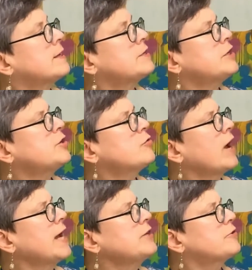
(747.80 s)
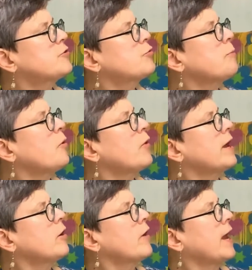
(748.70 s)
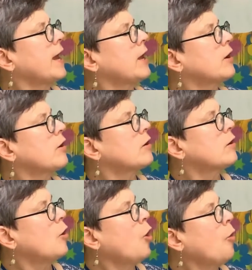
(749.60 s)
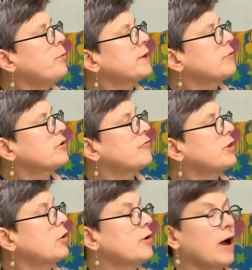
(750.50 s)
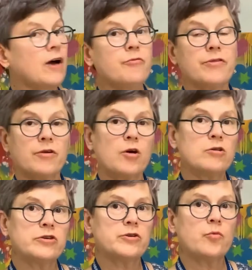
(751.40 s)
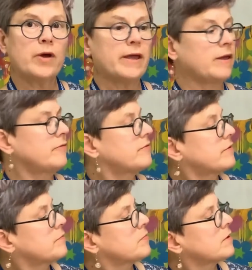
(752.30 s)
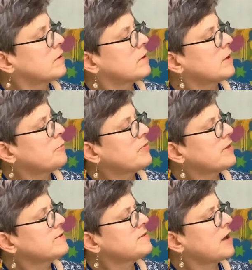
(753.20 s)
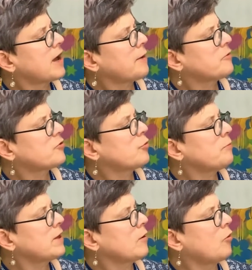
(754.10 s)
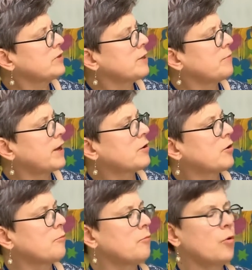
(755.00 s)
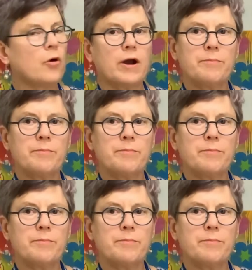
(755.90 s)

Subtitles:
She tried to swim away her anger, hoping it would float off with the ocean waves. But this time, swimming only made her more